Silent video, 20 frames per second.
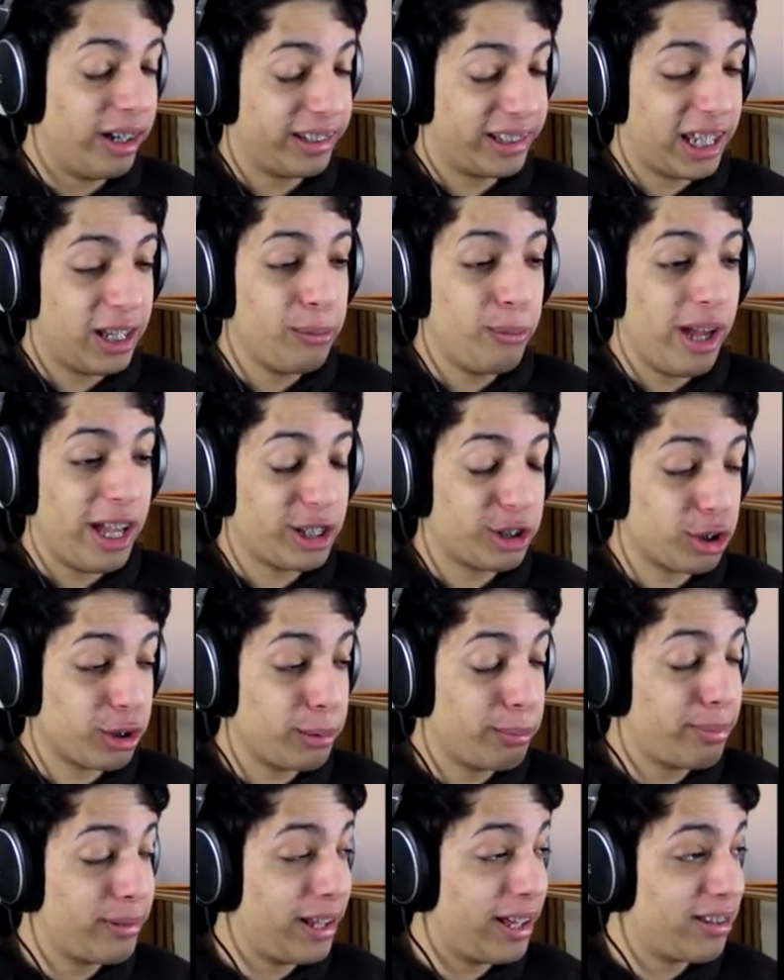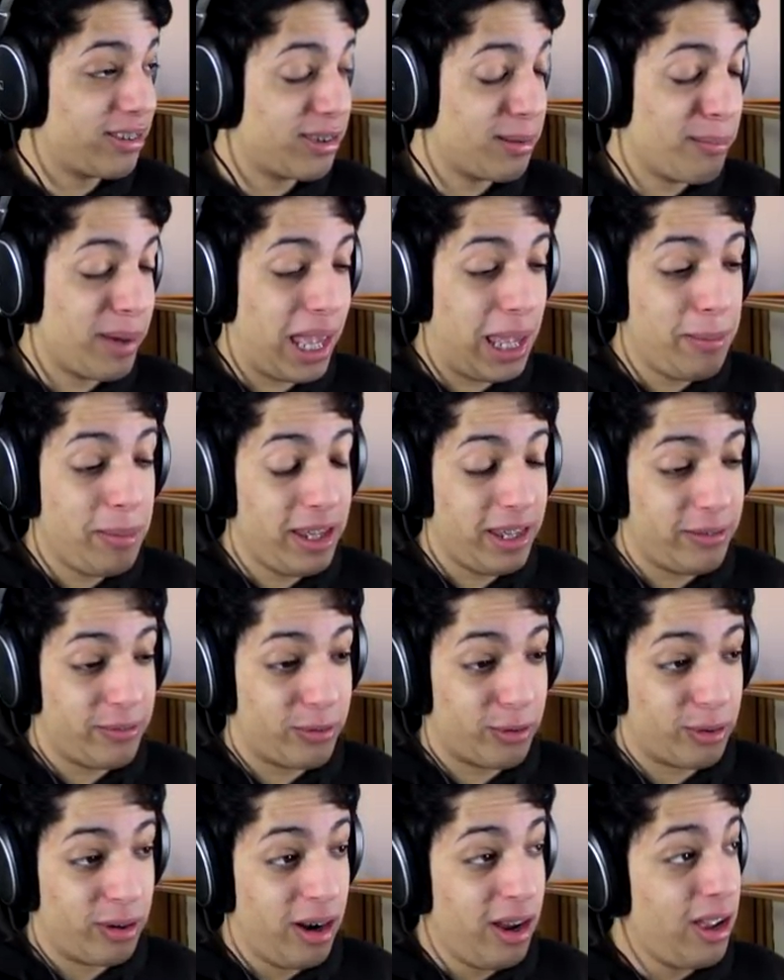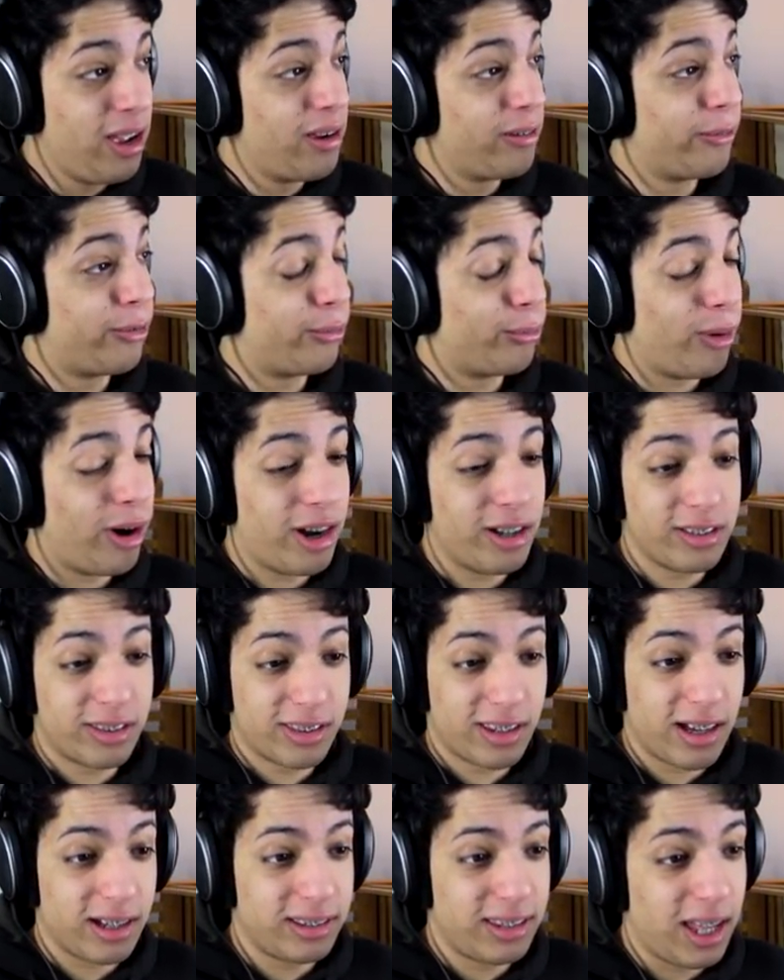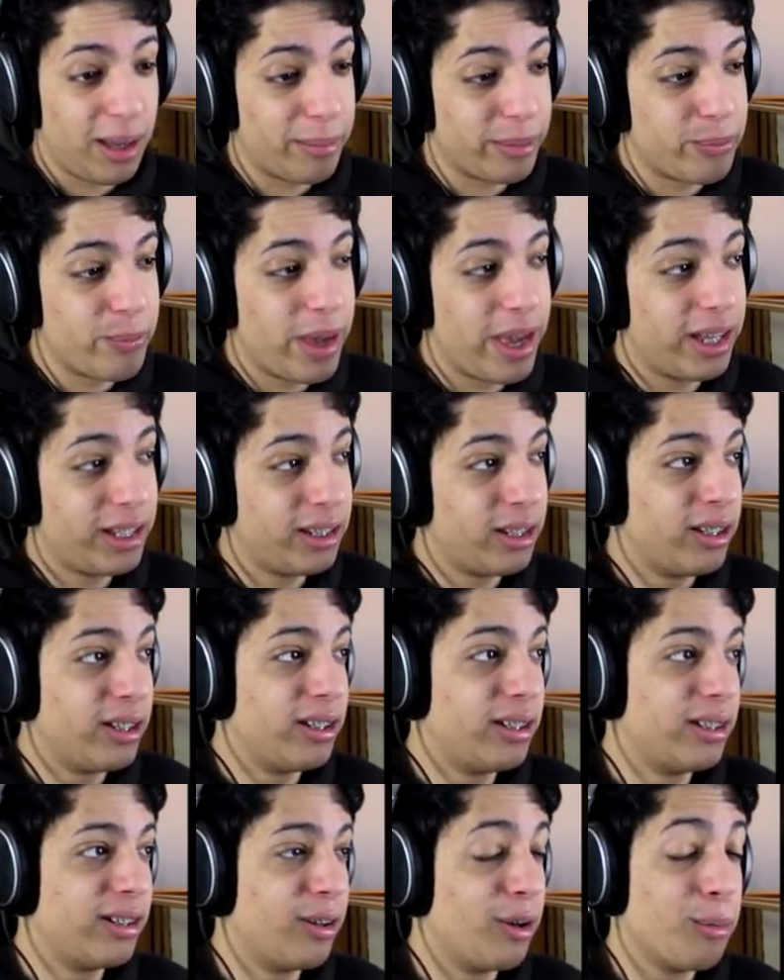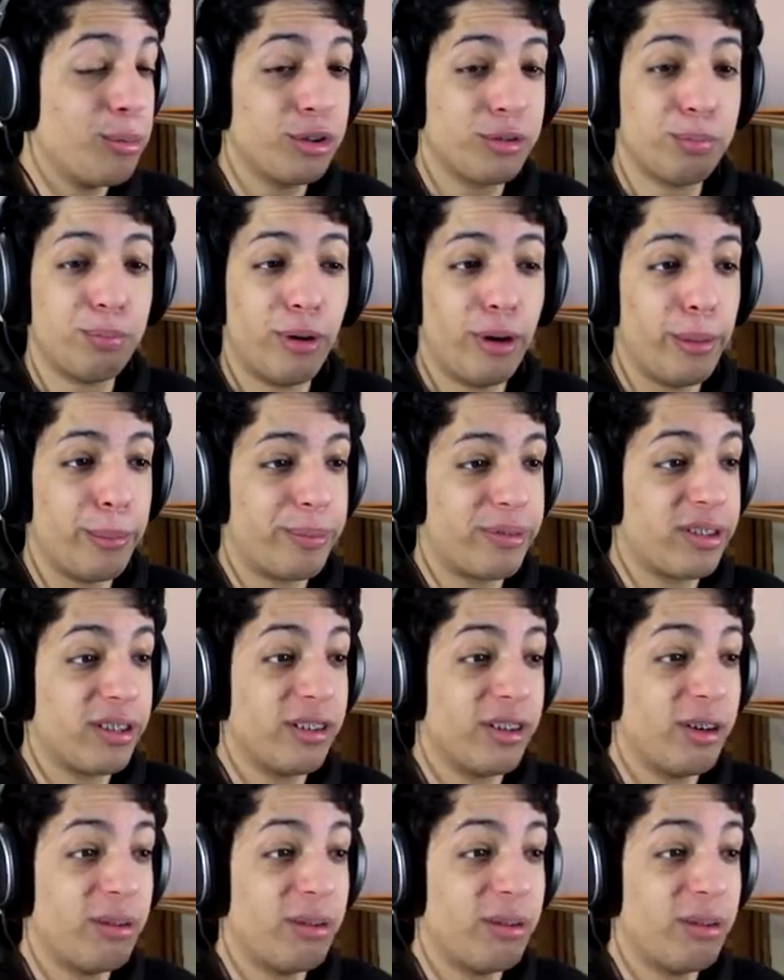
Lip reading: Alright, can we actually play as the baby for once? God damn it, man. Almost burped.